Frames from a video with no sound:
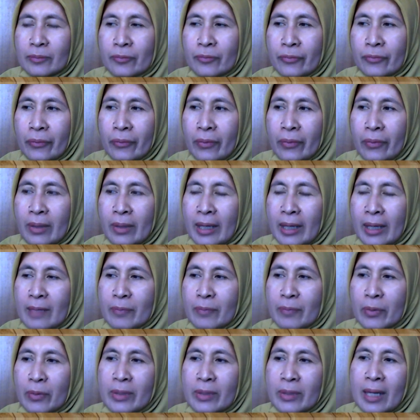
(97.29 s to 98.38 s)
full and
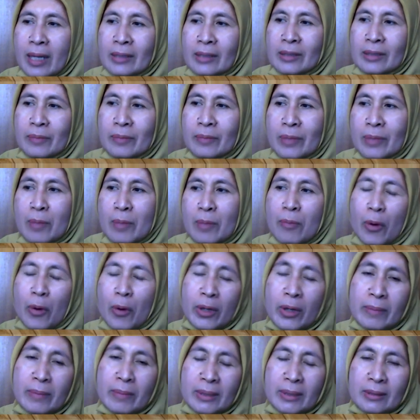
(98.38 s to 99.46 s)
productive
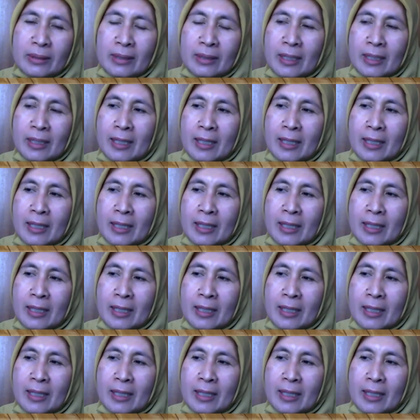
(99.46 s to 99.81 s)
employment,